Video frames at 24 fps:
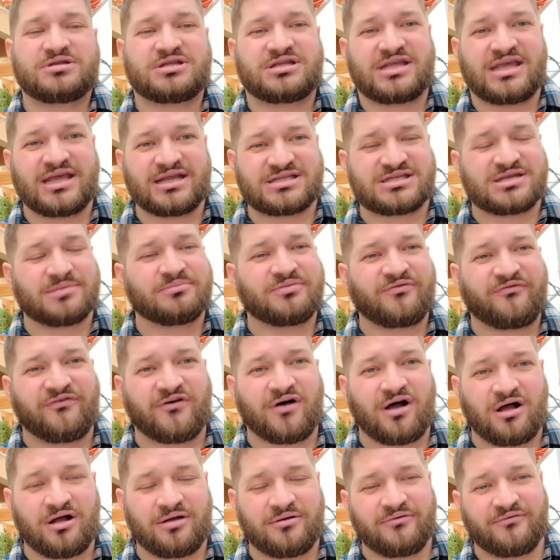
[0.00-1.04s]
Get some
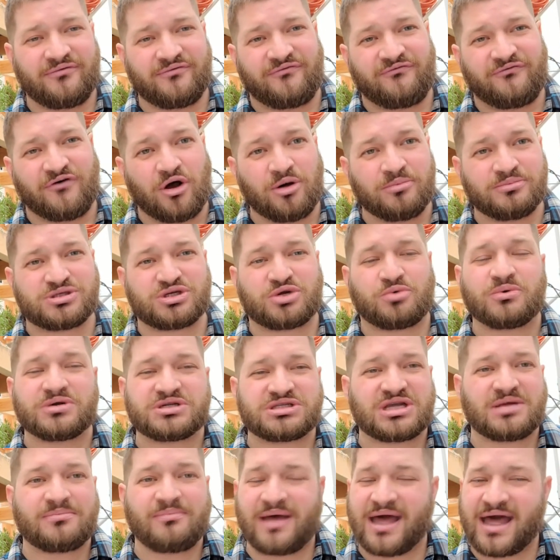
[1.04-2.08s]
foam
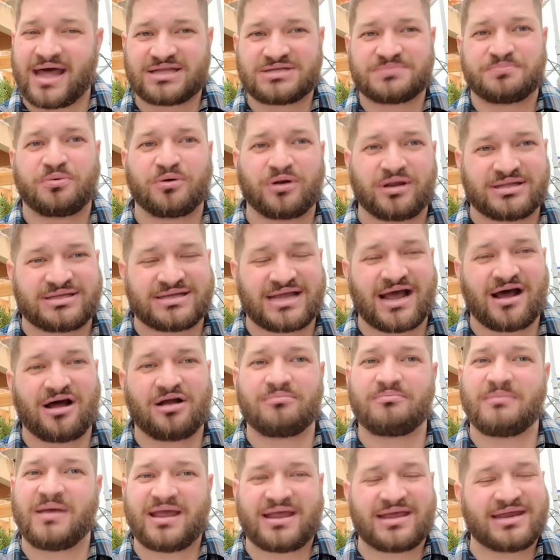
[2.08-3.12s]
squishy mats, put it
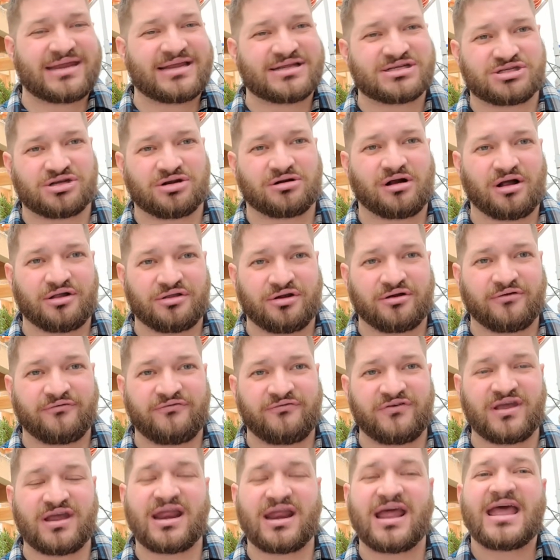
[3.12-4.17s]
down, make it easier on your
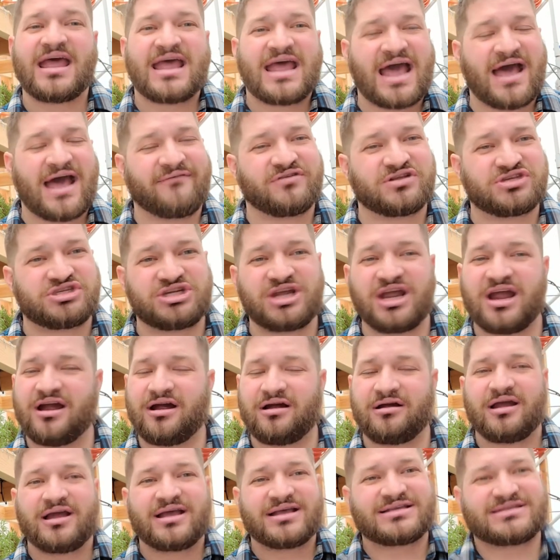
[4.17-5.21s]
feet, have a
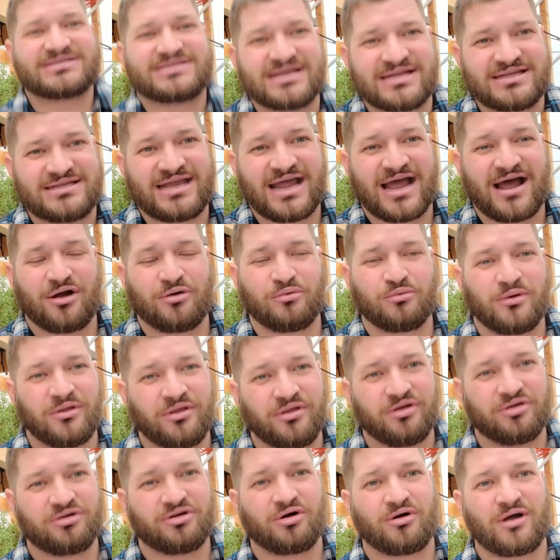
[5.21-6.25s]
chair, sit down when
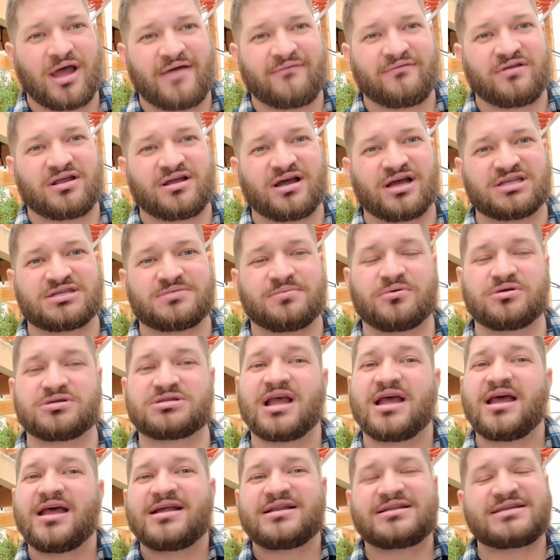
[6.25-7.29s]
you don't have any customers,
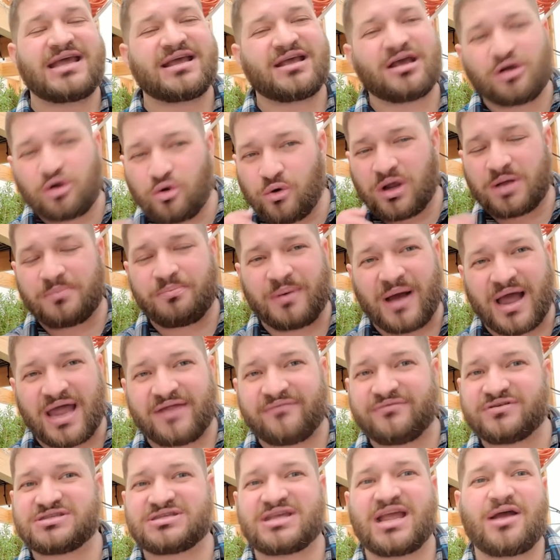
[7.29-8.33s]
take a quick bite
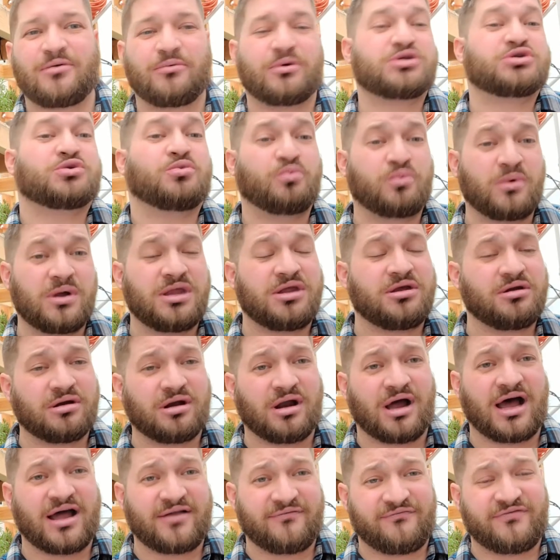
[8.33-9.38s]
of a sandwich when you're
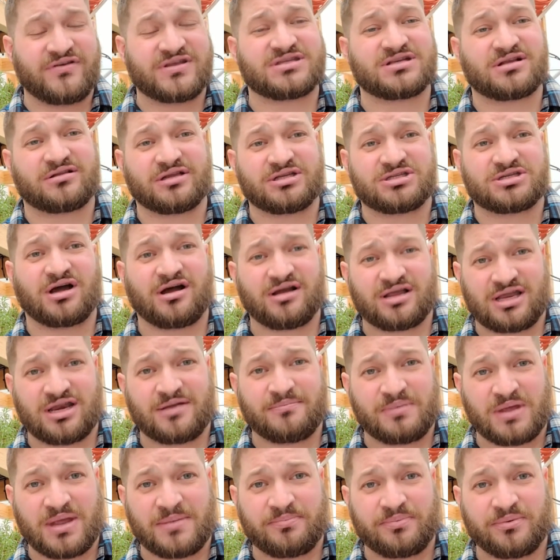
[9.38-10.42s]
not physically talking to
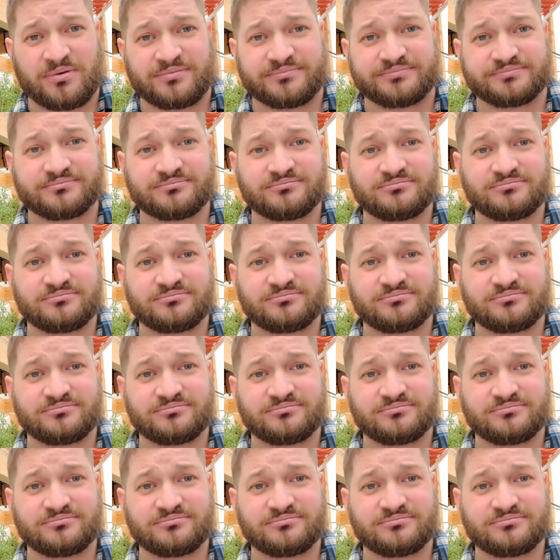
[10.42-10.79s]
people.